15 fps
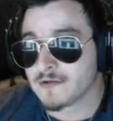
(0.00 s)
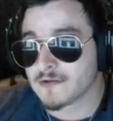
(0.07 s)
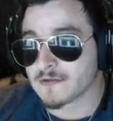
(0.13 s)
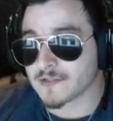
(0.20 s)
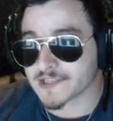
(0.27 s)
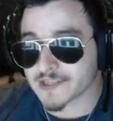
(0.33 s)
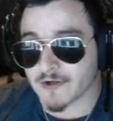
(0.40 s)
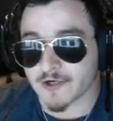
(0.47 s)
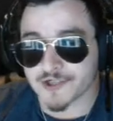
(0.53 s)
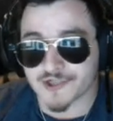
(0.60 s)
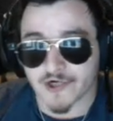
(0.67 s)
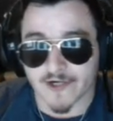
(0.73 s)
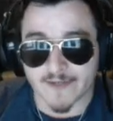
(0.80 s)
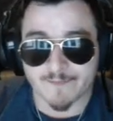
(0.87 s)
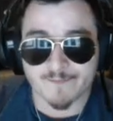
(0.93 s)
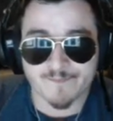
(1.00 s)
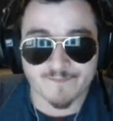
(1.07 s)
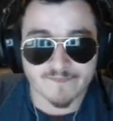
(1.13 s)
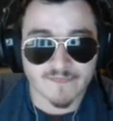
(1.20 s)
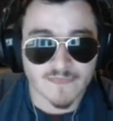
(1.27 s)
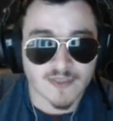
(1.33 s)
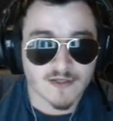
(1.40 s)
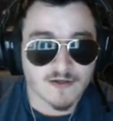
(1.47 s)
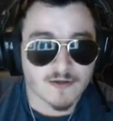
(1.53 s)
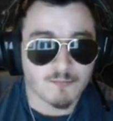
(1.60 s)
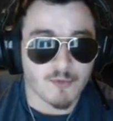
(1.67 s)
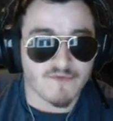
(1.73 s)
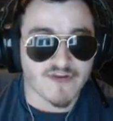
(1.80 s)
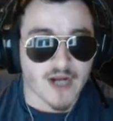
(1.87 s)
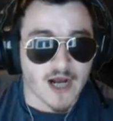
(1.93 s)
Let's go on a journey.
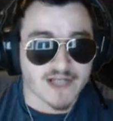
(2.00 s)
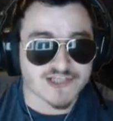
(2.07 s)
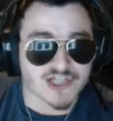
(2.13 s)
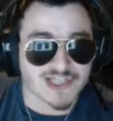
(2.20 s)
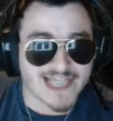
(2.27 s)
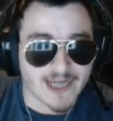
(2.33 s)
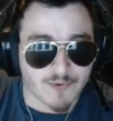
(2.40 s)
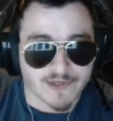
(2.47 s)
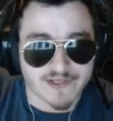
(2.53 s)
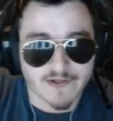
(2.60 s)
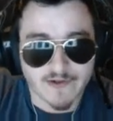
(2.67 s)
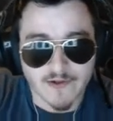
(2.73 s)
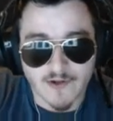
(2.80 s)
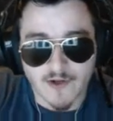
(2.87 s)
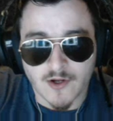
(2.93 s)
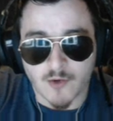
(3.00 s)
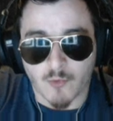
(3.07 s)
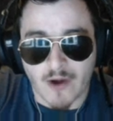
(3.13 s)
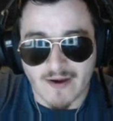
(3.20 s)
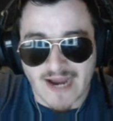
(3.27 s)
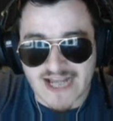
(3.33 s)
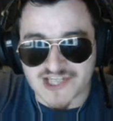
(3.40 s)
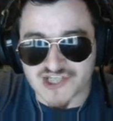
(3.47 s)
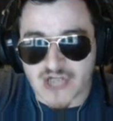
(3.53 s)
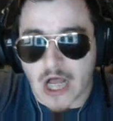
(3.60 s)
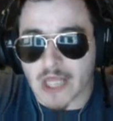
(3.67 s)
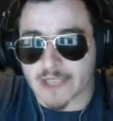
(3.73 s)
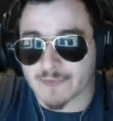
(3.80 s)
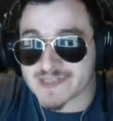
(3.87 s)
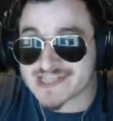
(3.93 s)
Moving on to liquid. Whereas
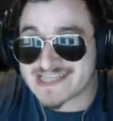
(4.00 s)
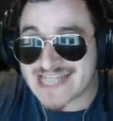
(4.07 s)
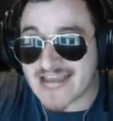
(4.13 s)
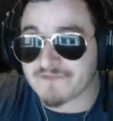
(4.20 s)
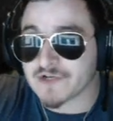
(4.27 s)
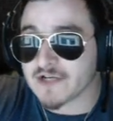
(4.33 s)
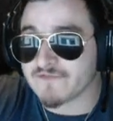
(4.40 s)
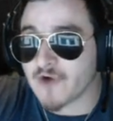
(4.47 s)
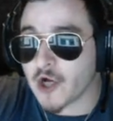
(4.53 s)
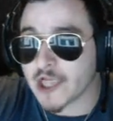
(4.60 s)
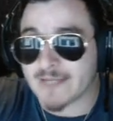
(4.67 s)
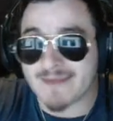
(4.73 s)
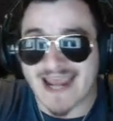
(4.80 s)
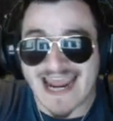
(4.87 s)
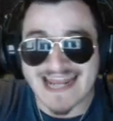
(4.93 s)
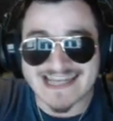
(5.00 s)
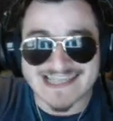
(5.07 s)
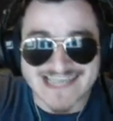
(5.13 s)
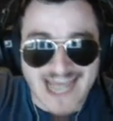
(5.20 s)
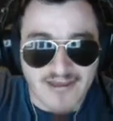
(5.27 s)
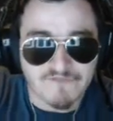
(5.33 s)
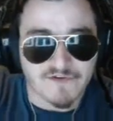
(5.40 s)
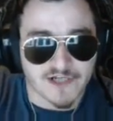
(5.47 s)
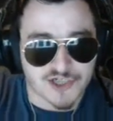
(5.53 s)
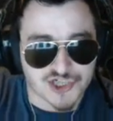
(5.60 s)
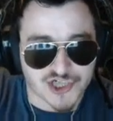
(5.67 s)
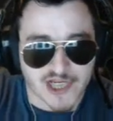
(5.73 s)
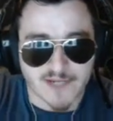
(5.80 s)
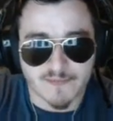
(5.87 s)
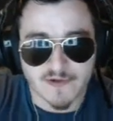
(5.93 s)
solid was definite volume and definite
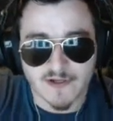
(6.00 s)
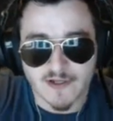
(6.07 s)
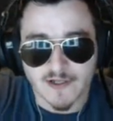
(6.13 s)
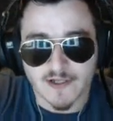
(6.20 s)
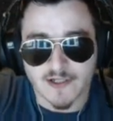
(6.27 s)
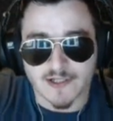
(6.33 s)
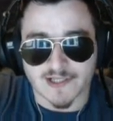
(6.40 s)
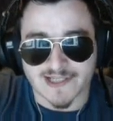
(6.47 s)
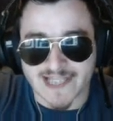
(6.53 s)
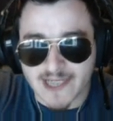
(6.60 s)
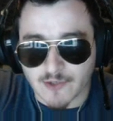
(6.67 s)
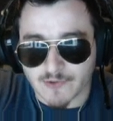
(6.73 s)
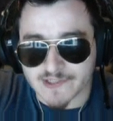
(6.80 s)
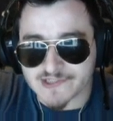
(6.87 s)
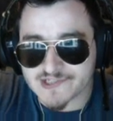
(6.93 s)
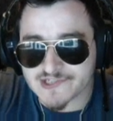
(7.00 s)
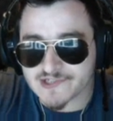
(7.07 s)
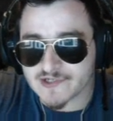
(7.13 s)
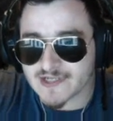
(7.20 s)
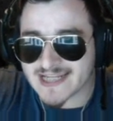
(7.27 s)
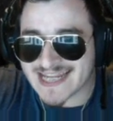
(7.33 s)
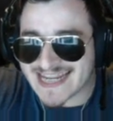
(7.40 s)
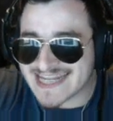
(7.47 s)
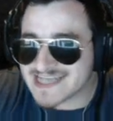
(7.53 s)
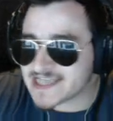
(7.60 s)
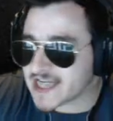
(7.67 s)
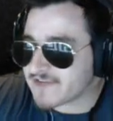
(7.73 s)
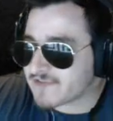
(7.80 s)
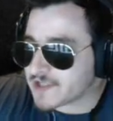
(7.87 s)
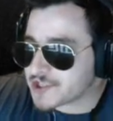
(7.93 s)
shape, liquids
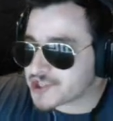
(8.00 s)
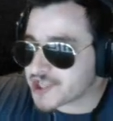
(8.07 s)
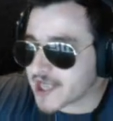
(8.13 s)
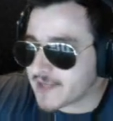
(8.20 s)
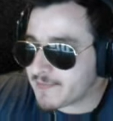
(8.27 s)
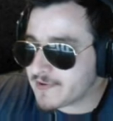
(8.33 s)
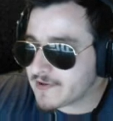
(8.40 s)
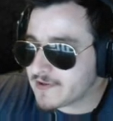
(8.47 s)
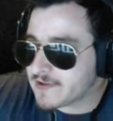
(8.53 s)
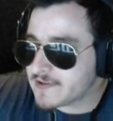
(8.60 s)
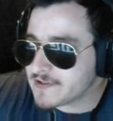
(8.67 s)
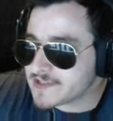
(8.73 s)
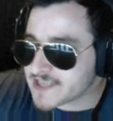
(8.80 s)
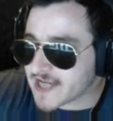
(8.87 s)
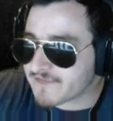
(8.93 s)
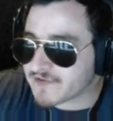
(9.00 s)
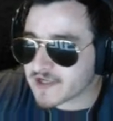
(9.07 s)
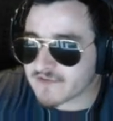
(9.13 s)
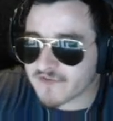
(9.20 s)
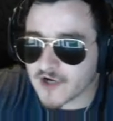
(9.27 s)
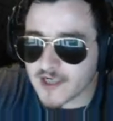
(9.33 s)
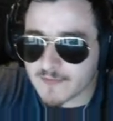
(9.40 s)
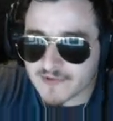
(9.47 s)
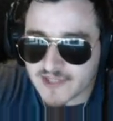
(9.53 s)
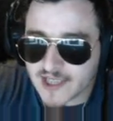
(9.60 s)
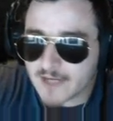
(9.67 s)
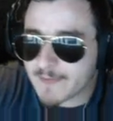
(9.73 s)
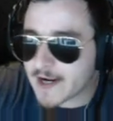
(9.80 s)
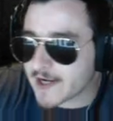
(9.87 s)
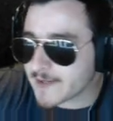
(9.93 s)
indefinite shape, definite volume. Think
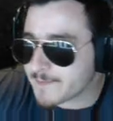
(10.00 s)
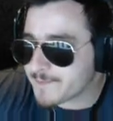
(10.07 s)
about it.